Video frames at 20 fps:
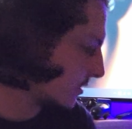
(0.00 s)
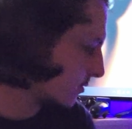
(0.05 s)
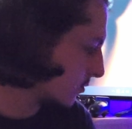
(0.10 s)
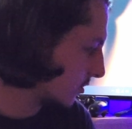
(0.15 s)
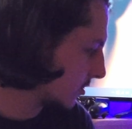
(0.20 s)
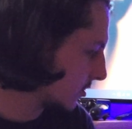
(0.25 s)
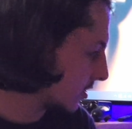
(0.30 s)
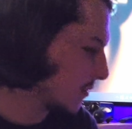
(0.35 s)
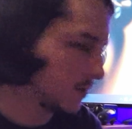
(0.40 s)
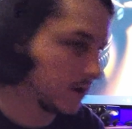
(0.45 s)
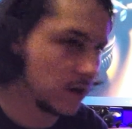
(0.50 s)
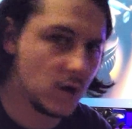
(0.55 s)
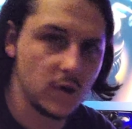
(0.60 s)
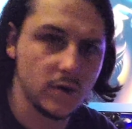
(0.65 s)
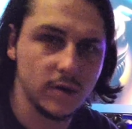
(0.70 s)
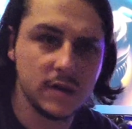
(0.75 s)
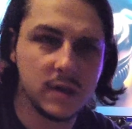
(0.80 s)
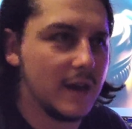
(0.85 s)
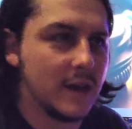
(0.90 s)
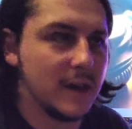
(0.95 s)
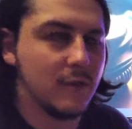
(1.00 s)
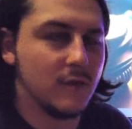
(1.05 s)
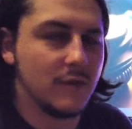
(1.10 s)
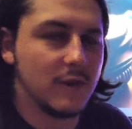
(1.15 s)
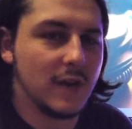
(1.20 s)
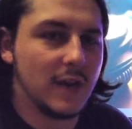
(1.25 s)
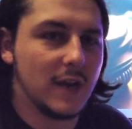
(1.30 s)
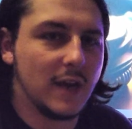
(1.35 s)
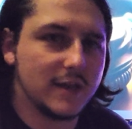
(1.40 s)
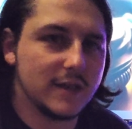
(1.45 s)
What's going on? And I didn't
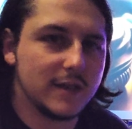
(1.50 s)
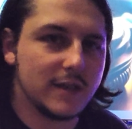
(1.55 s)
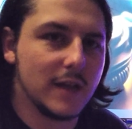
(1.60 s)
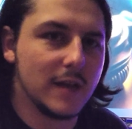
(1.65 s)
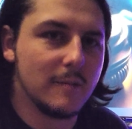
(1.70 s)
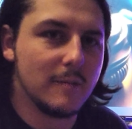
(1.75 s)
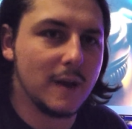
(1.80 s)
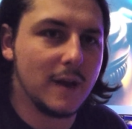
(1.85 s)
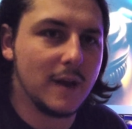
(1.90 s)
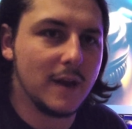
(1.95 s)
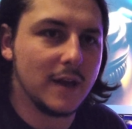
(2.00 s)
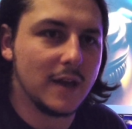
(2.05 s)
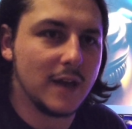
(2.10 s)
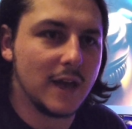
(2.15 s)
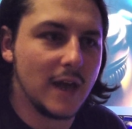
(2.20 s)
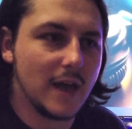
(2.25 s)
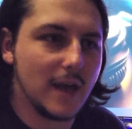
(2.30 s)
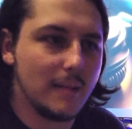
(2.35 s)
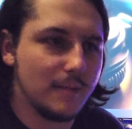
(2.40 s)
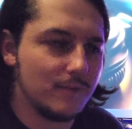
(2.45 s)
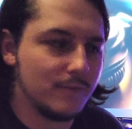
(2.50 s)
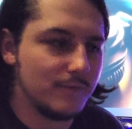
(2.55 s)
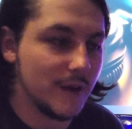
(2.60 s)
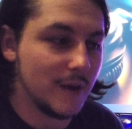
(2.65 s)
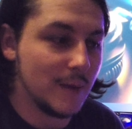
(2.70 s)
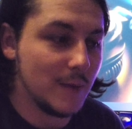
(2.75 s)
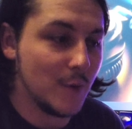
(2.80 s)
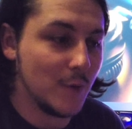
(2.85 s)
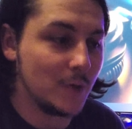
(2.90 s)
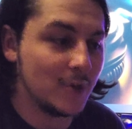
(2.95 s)
realize that my
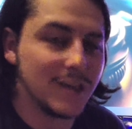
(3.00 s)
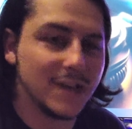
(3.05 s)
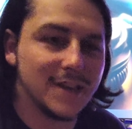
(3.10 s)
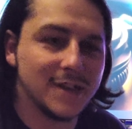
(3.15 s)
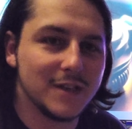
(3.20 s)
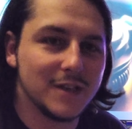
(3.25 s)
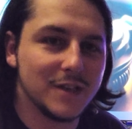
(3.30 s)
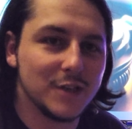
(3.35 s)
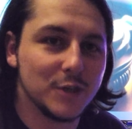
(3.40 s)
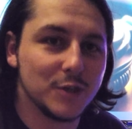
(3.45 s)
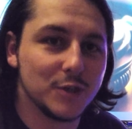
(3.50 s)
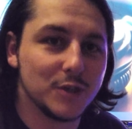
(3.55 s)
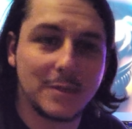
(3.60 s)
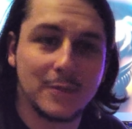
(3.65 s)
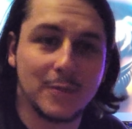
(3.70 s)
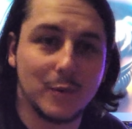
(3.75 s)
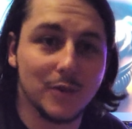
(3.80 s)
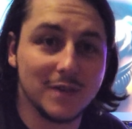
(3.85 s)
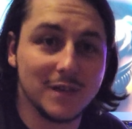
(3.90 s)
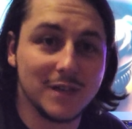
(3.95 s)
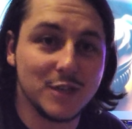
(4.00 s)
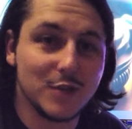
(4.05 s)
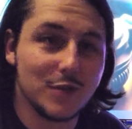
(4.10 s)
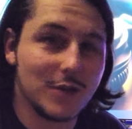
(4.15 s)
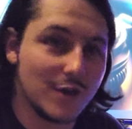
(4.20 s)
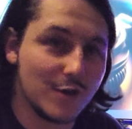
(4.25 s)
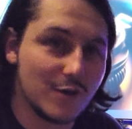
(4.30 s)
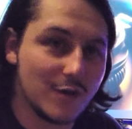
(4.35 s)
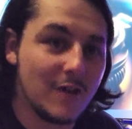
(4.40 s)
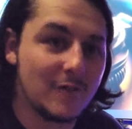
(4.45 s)
processor doesn't support
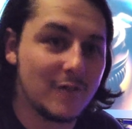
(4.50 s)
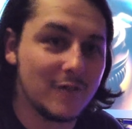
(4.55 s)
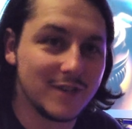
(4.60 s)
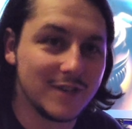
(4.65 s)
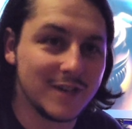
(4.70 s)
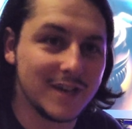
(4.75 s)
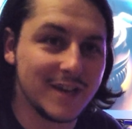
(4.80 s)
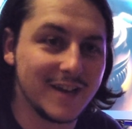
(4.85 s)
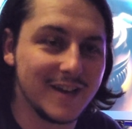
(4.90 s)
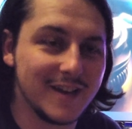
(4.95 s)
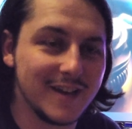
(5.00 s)
integrated graphics.